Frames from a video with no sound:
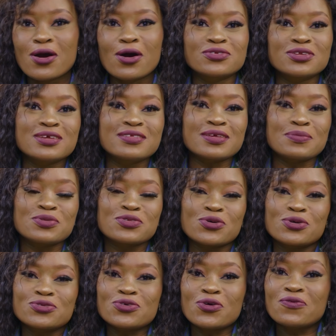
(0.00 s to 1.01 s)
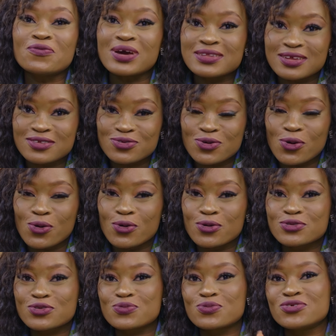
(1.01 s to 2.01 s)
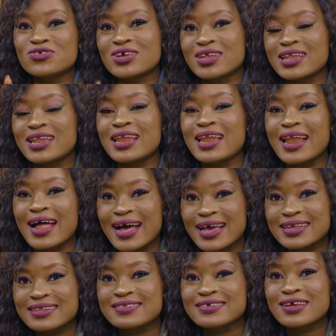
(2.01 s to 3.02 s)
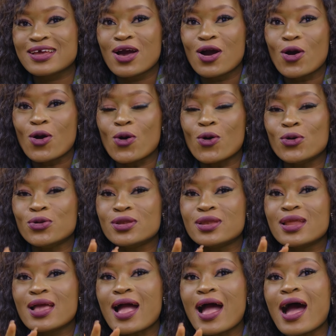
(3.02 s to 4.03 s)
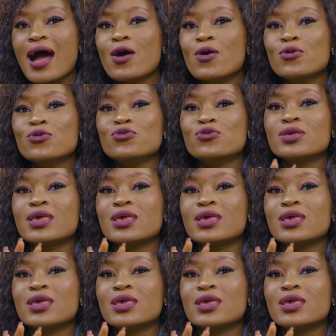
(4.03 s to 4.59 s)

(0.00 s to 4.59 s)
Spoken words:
On today's episode of Vital Talks, we shed light on how you